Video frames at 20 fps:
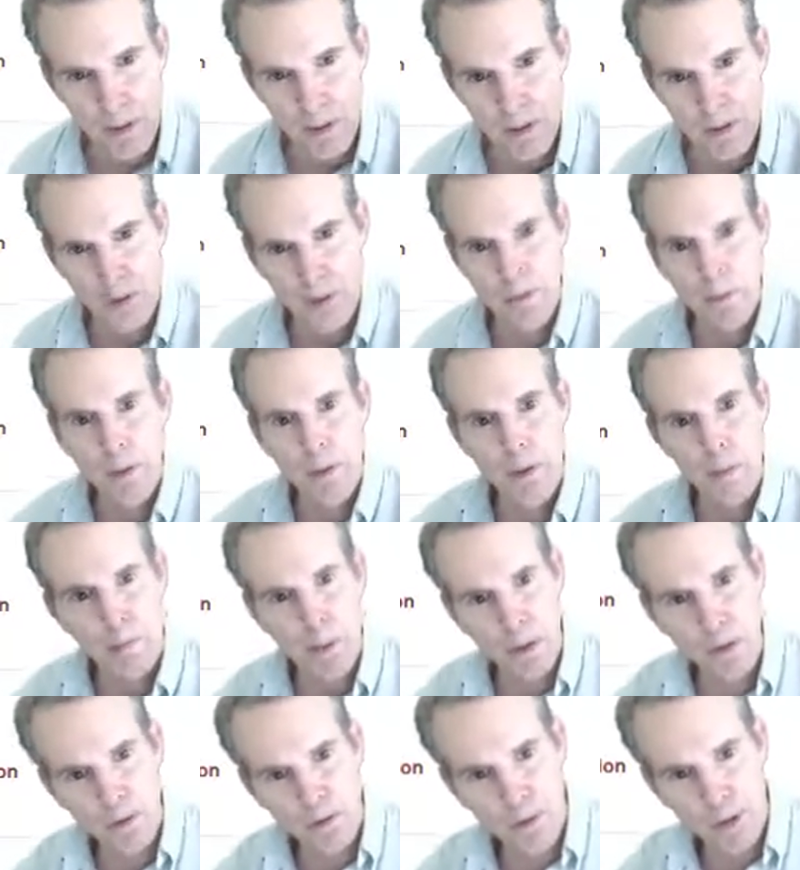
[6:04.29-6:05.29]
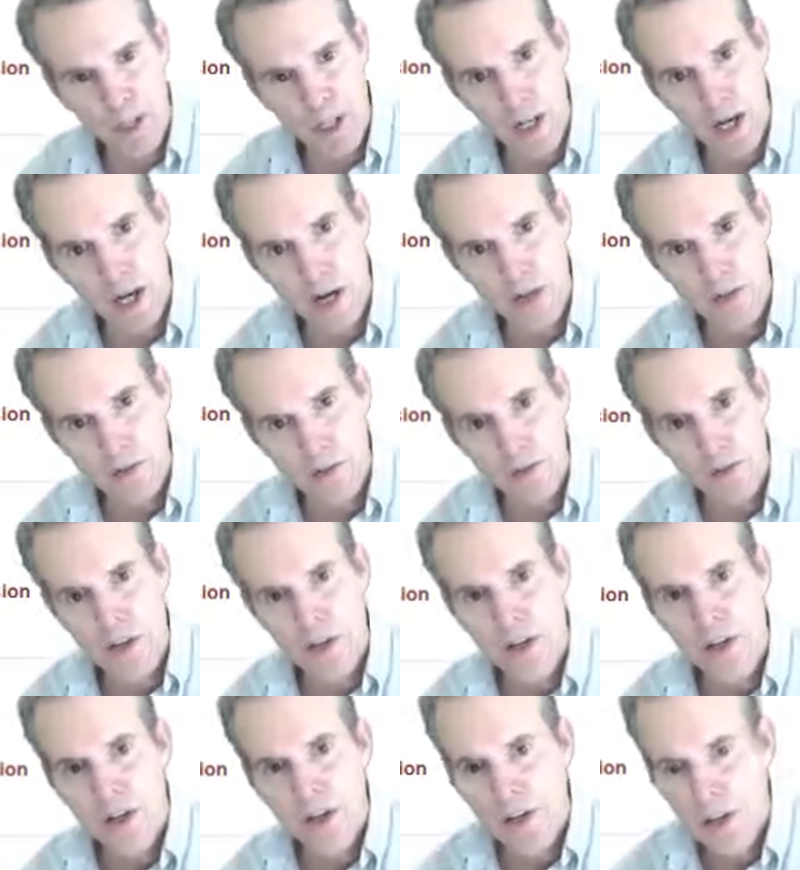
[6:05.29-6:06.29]
Can you give me the pros and cons?
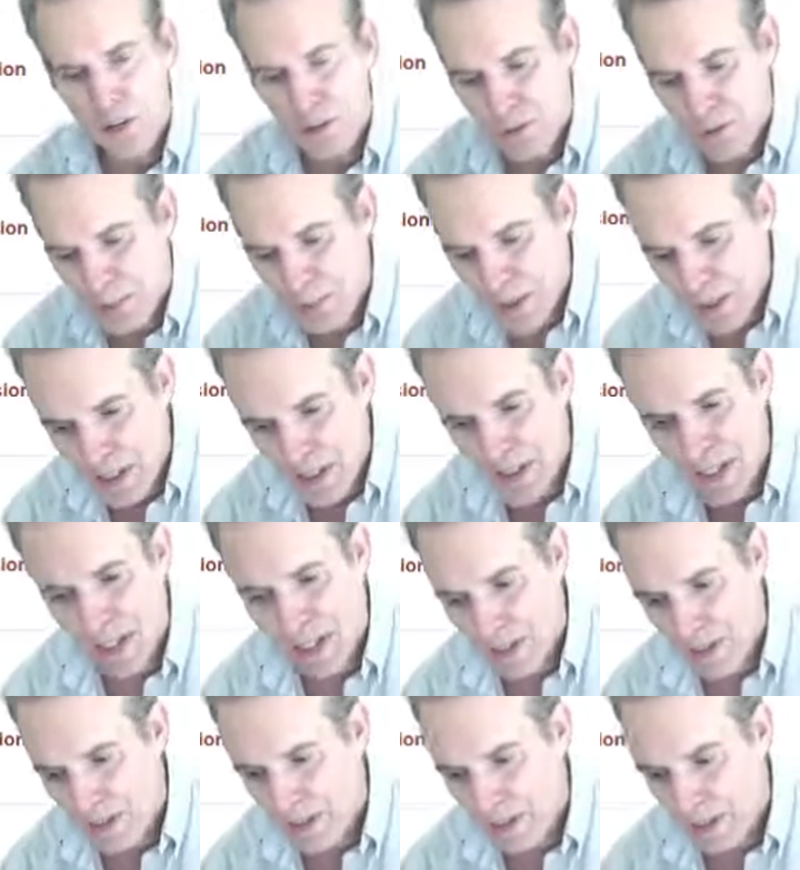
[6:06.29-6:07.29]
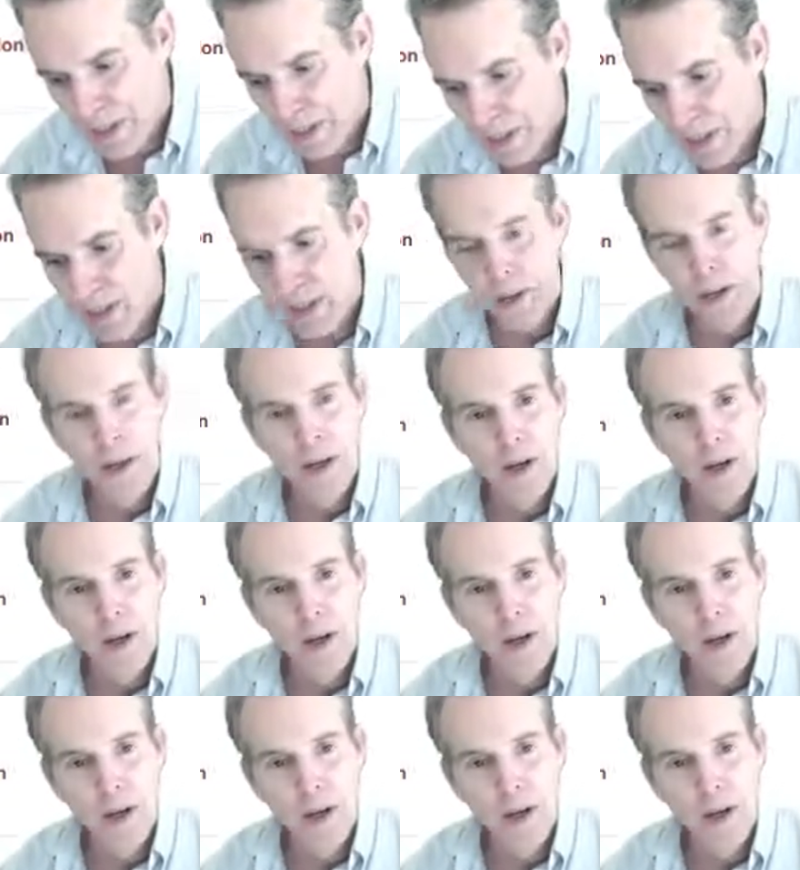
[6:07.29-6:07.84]
Can you speak candidly?